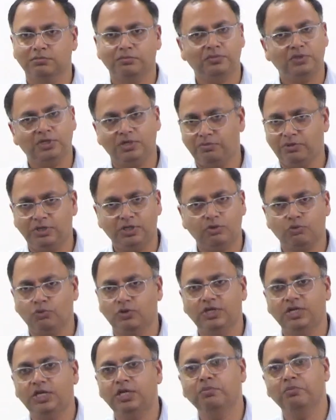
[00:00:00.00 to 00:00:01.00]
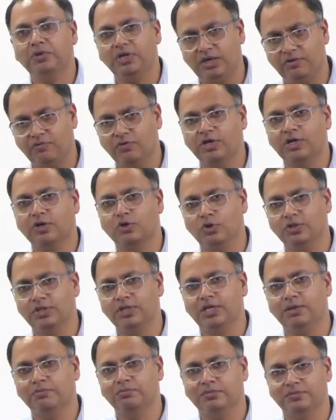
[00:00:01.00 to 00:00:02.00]
Maybe quinine may work
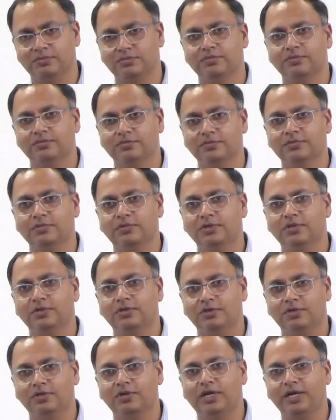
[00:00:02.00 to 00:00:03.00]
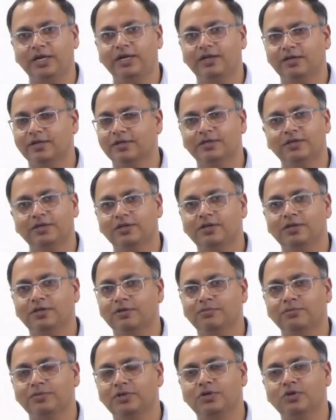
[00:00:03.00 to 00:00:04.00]
on them, right?
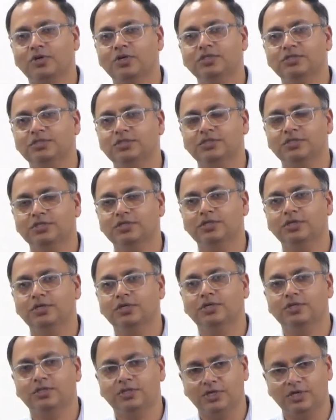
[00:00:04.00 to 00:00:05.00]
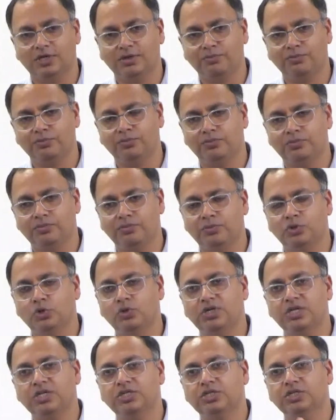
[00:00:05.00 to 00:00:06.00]
Because the
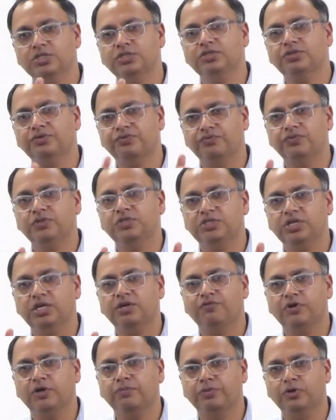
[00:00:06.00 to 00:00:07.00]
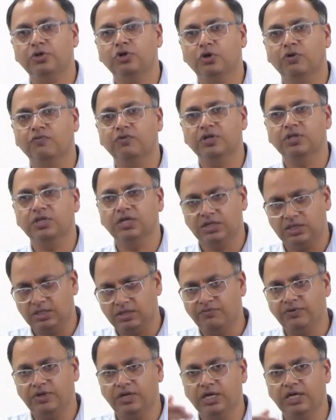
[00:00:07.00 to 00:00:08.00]
mutations which have happened over there,
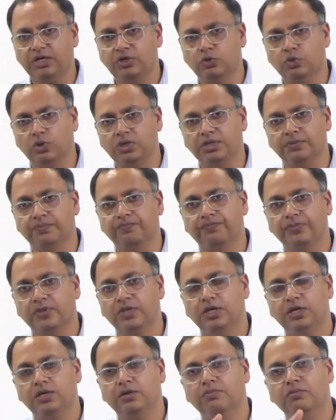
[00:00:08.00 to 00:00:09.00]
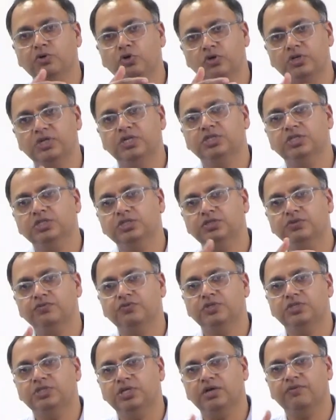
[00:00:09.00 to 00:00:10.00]
the way I told, mutations
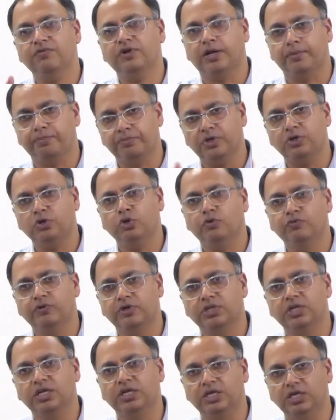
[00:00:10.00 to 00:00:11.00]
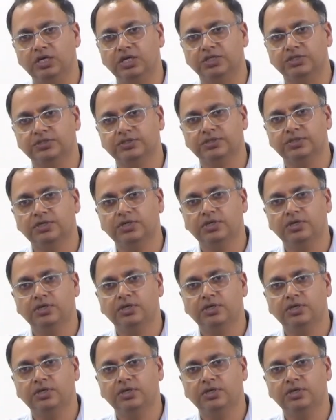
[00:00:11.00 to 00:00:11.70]
which have happened over the years,